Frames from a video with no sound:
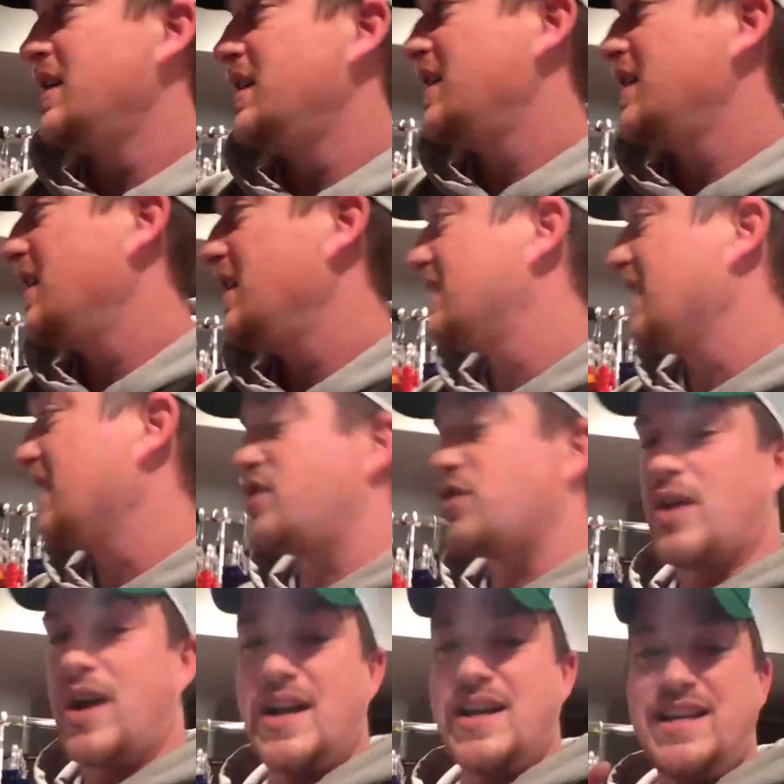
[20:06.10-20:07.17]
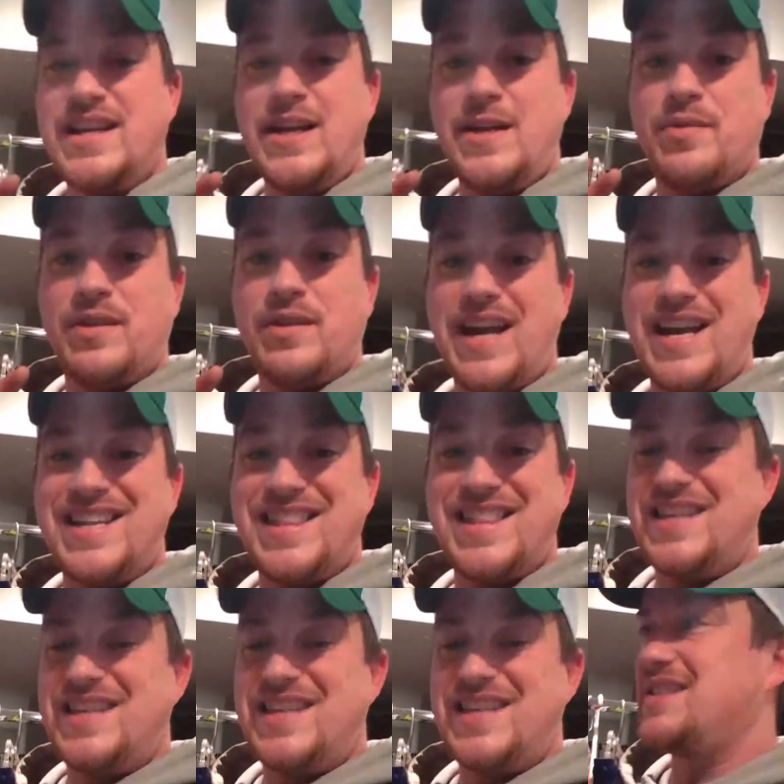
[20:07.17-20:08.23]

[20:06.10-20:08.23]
is I try to keep like things